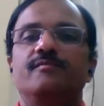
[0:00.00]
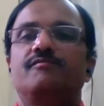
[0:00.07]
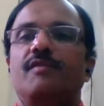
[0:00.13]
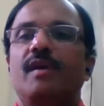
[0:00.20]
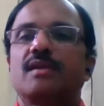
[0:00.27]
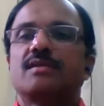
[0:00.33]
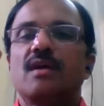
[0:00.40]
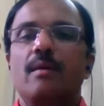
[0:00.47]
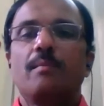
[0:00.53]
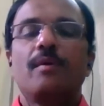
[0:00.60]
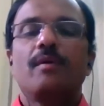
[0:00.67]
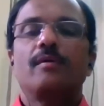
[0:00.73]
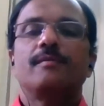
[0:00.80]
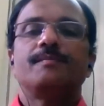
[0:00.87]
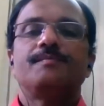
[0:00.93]
For
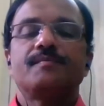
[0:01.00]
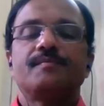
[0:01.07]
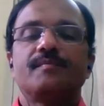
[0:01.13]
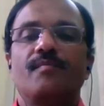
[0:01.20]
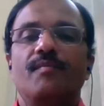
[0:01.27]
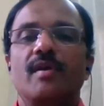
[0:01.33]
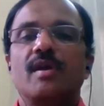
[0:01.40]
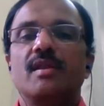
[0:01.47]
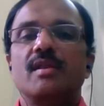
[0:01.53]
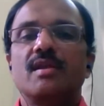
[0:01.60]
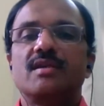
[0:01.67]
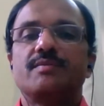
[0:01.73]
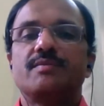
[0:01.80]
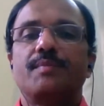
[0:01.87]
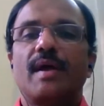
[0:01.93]
example, in
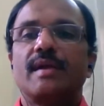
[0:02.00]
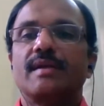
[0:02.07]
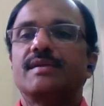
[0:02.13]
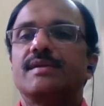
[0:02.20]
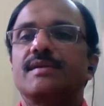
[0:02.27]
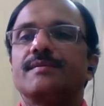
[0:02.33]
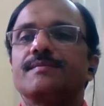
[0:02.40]
this plant,